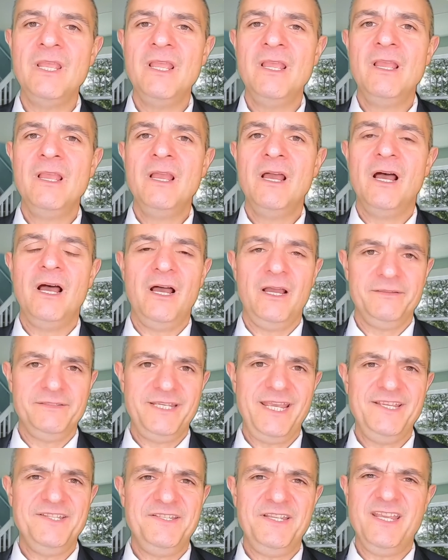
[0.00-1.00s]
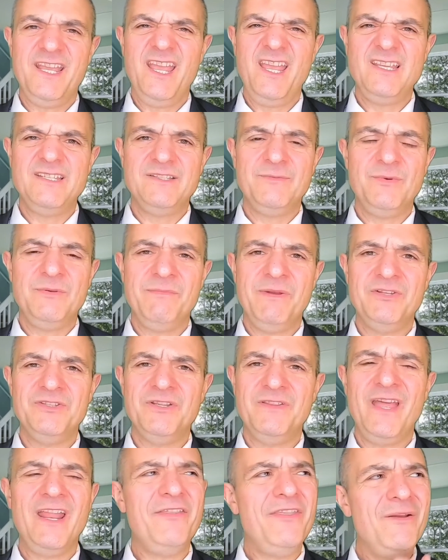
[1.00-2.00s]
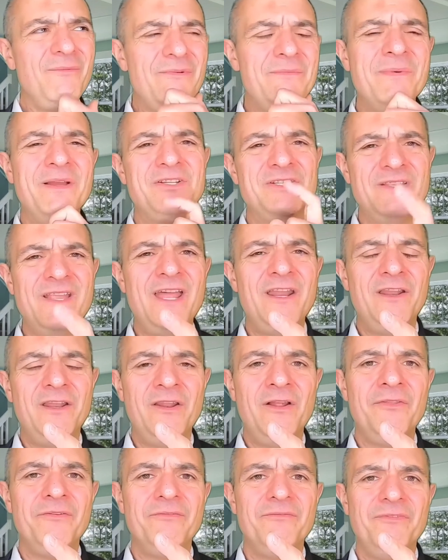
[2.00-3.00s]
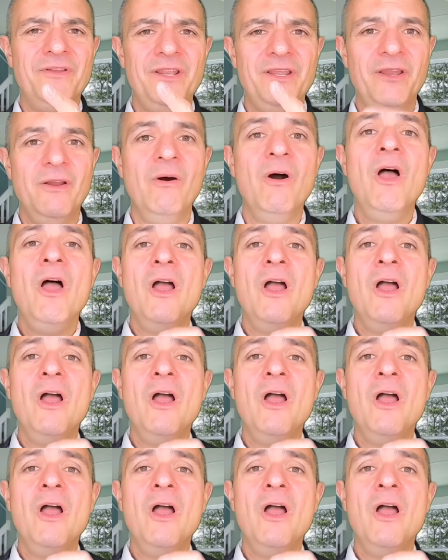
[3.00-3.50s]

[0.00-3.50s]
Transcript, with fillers: Uh, Tastykakes, did we mention that? I think we mentioned that in another video.